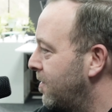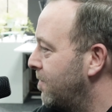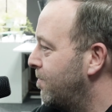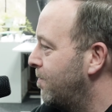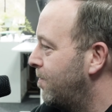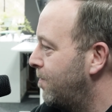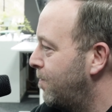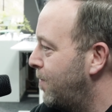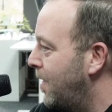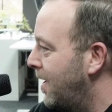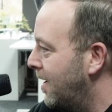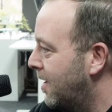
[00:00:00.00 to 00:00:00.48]
to
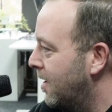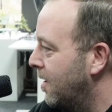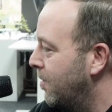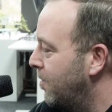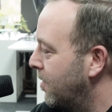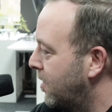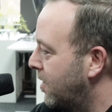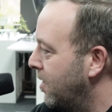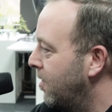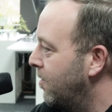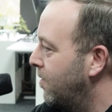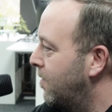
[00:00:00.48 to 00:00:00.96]
pick up
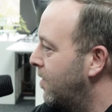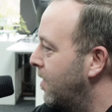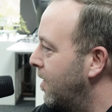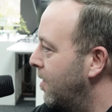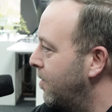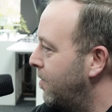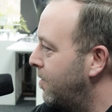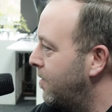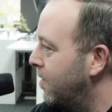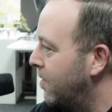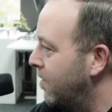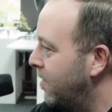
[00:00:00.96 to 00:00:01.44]
a golf
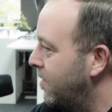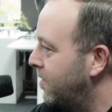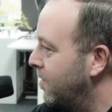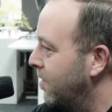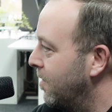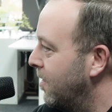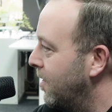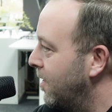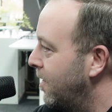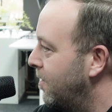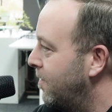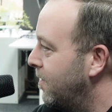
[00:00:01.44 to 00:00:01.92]
club for the rest of
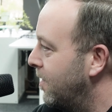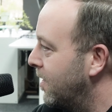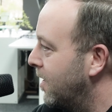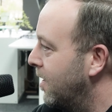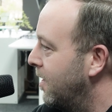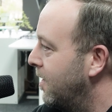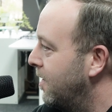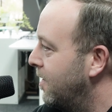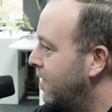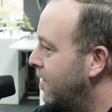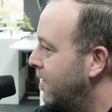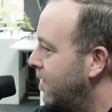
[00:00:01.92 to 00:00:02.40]
your life
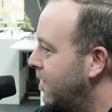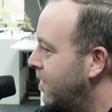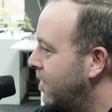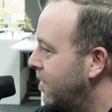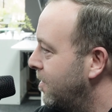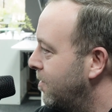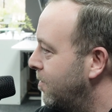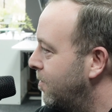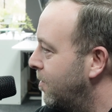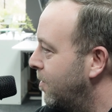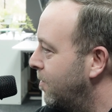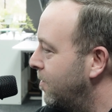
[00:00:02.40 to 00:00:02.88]
again.
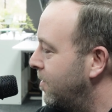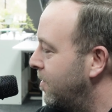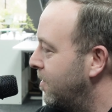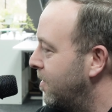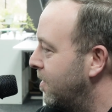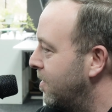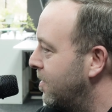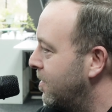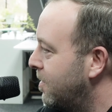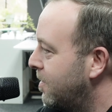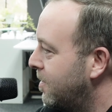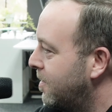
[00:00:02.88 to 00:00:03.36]
What would you
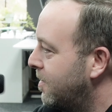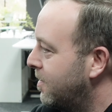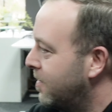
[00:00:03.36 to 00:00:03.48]
do?